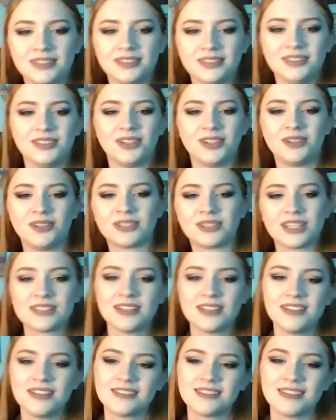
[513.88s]
you know, this
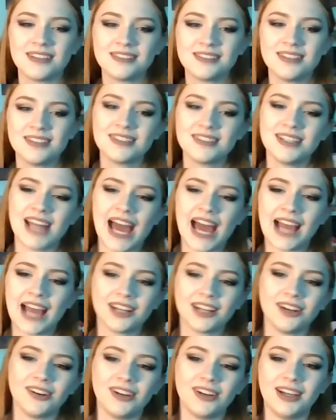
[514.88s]
isn't
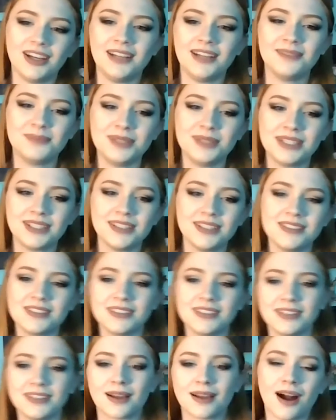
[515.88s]
accurate because
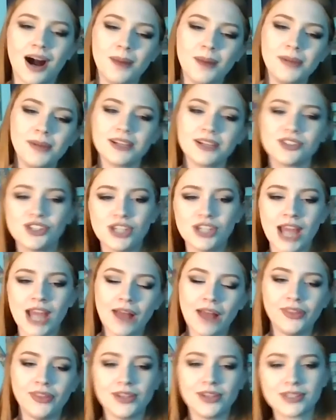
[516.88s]
in the comics she
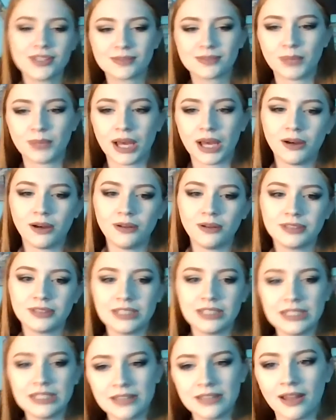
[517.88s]
had this belt
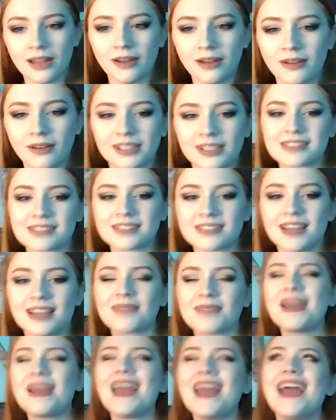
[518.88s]
detail, and it's like,
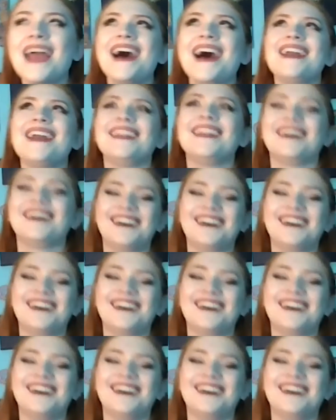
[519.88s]
man.